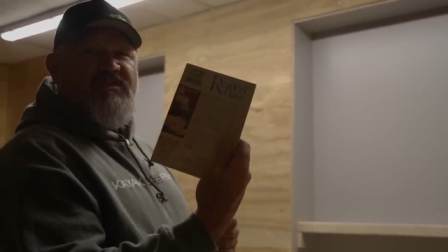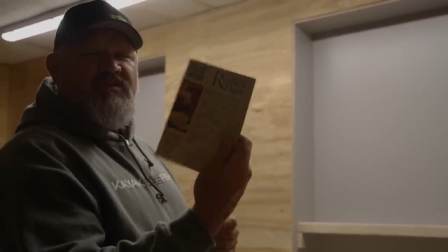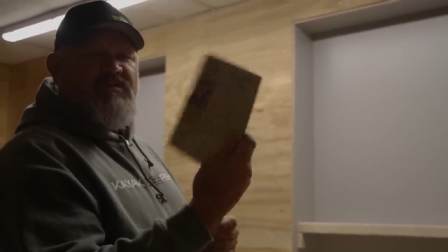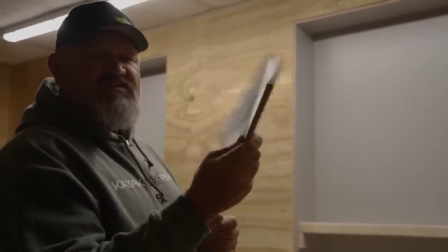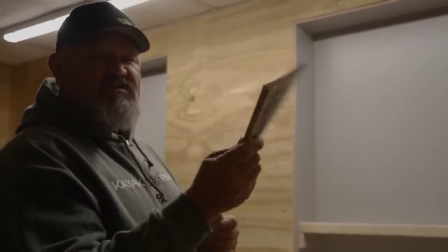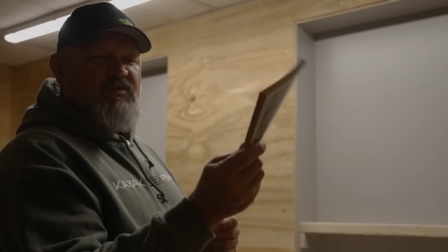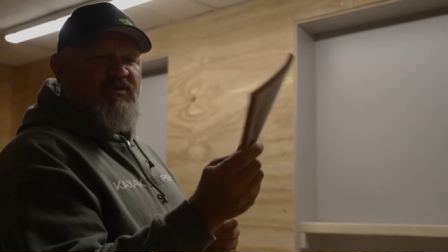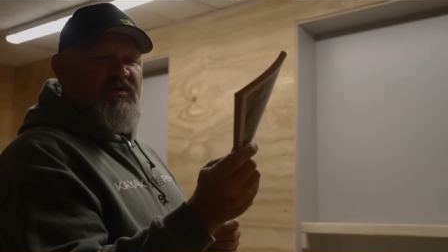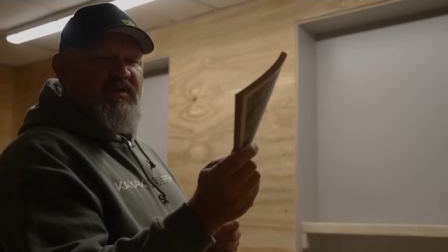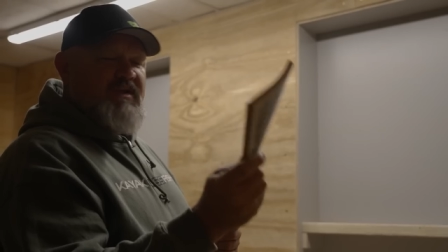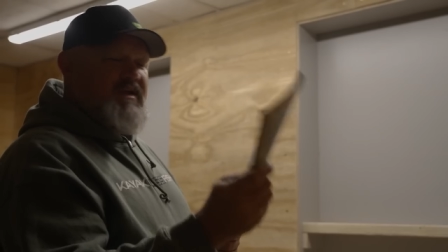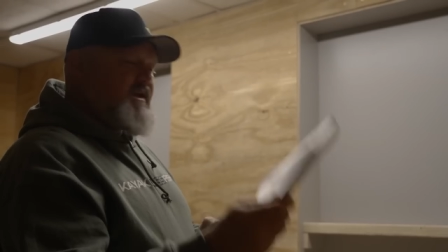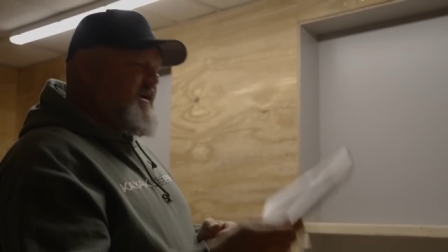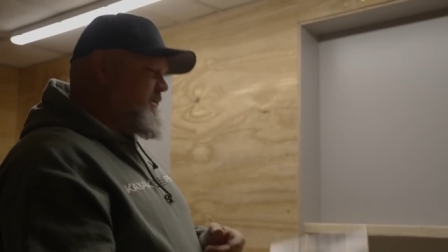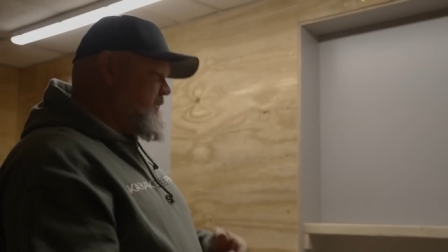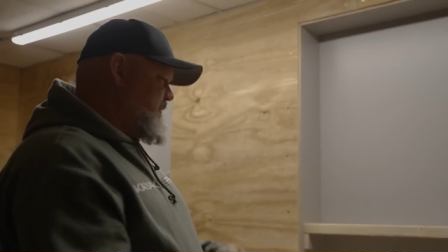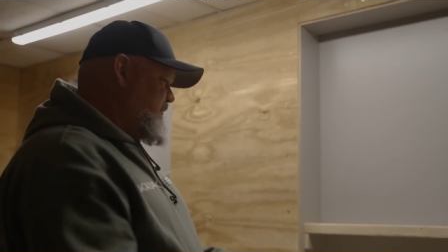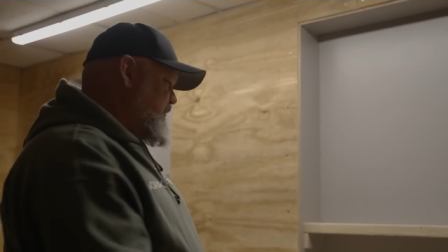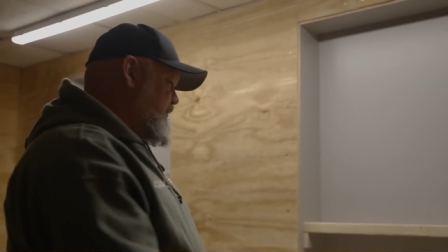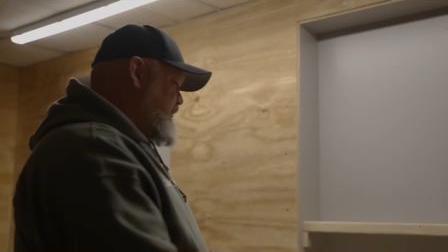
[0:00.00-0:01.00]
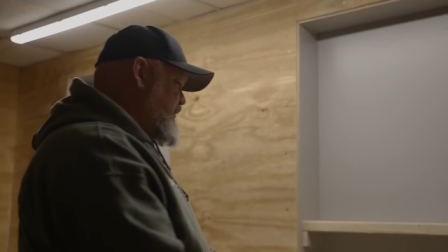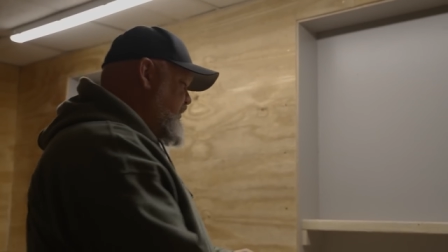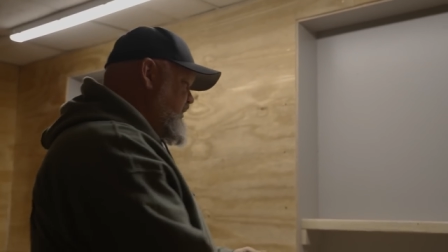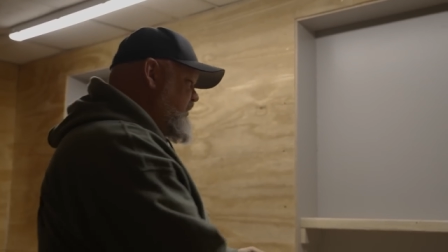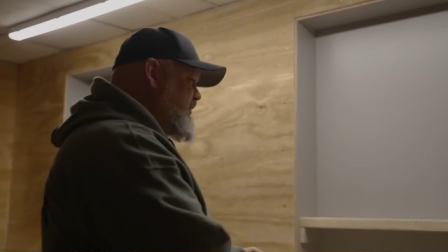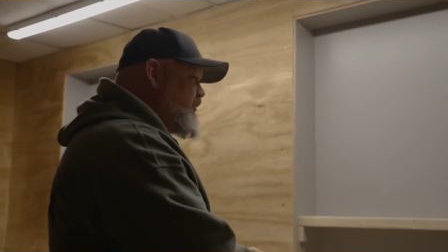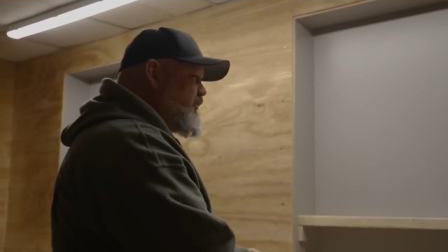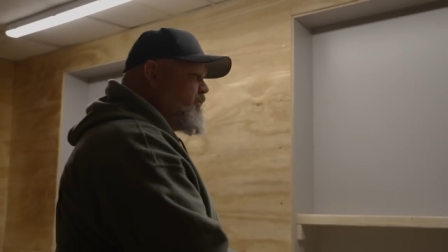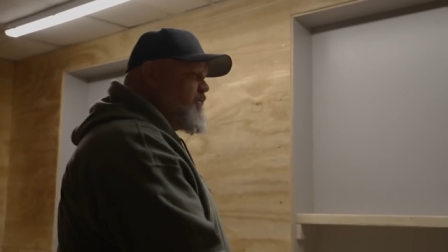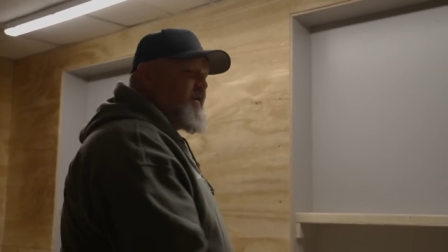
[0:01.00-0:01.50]
ago. So, again, pretty
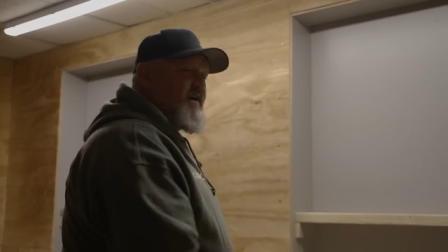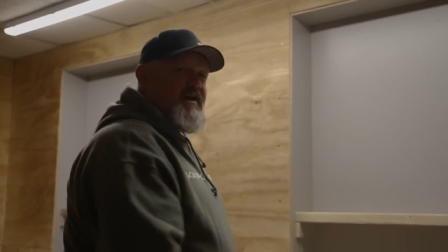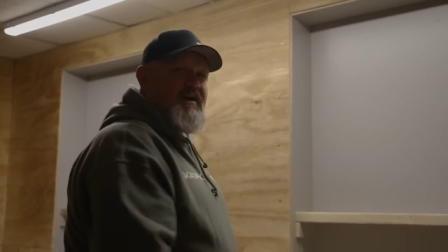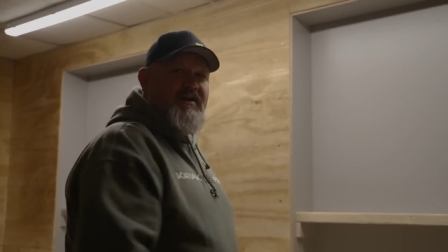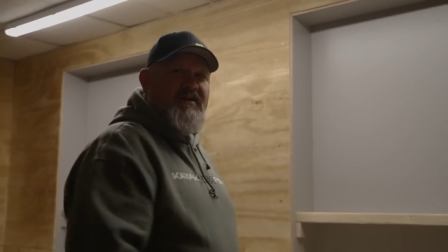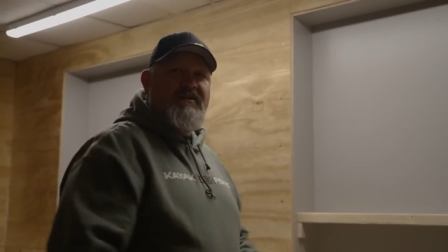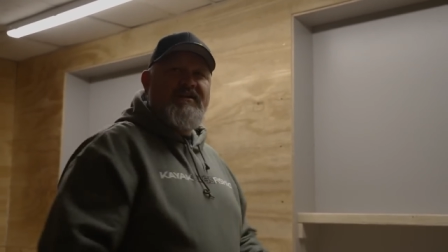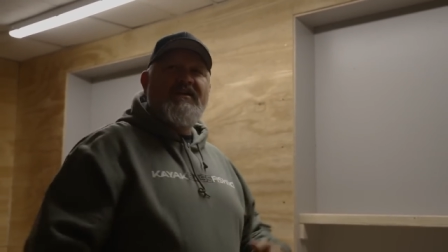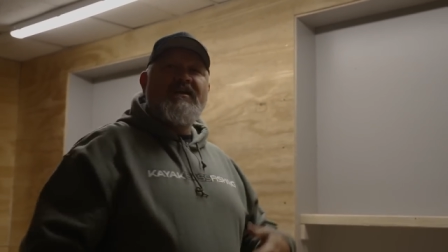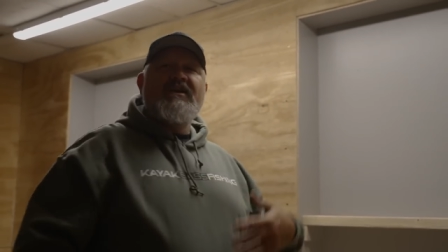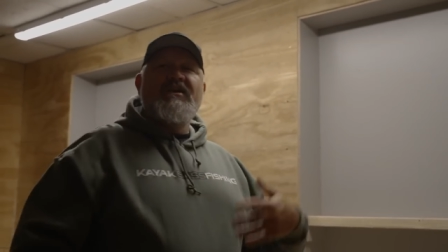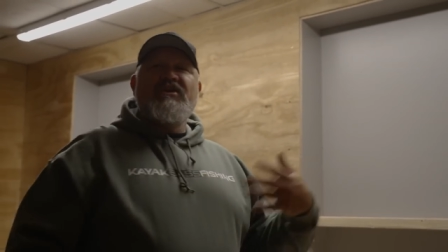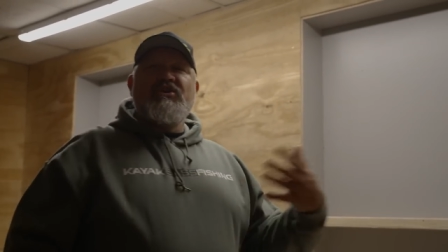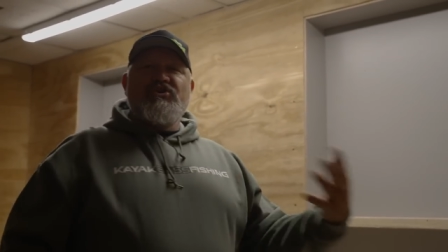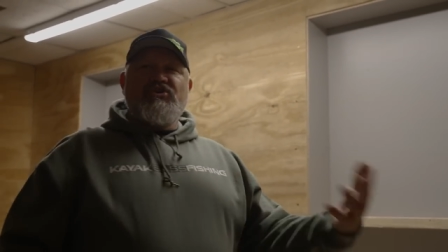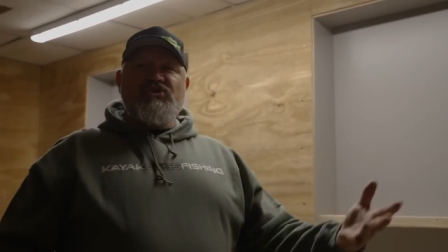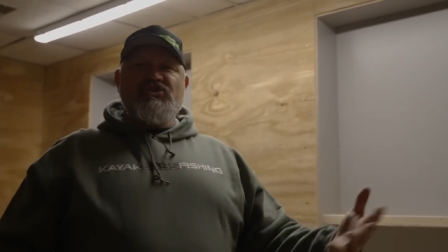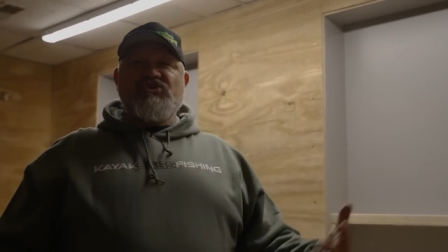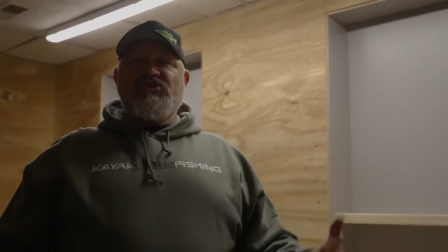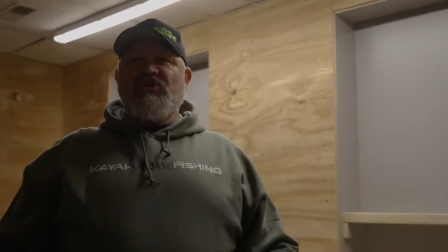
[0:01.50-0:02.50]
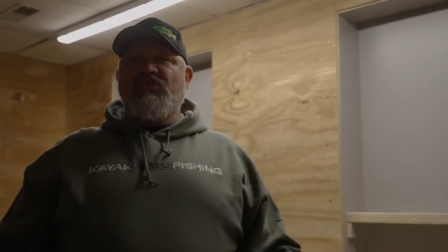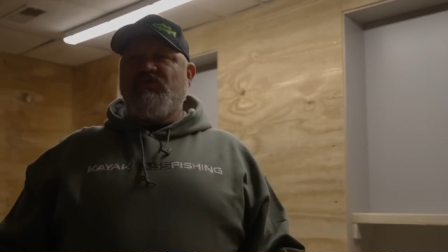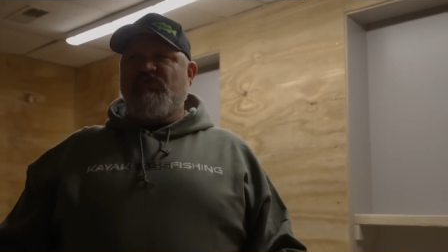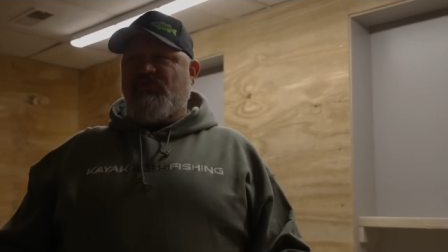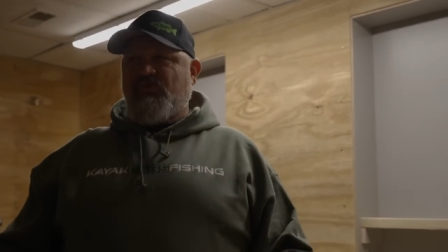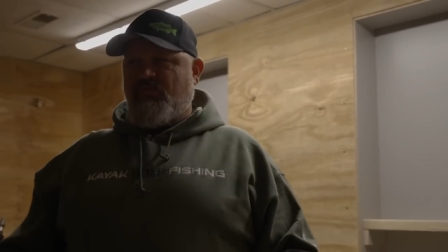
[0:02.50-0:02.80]
cool find. Just shows